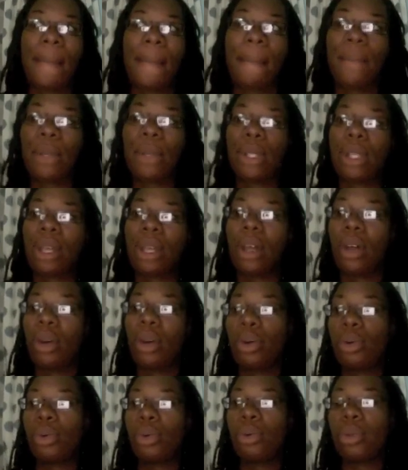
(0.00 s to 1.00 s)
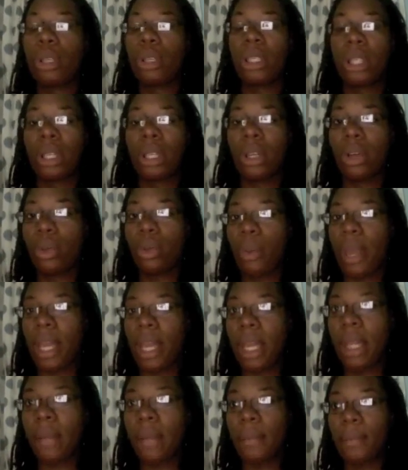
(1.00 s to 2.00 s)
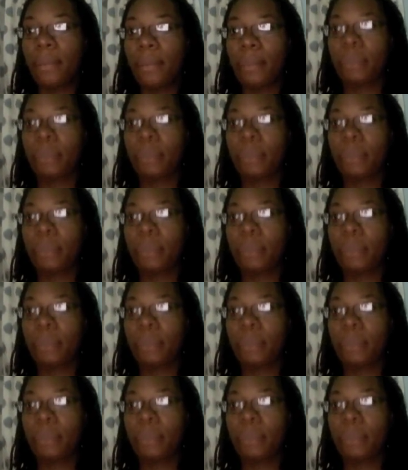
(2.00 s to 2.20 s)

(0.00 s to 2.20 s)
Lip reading: So we're still waiting.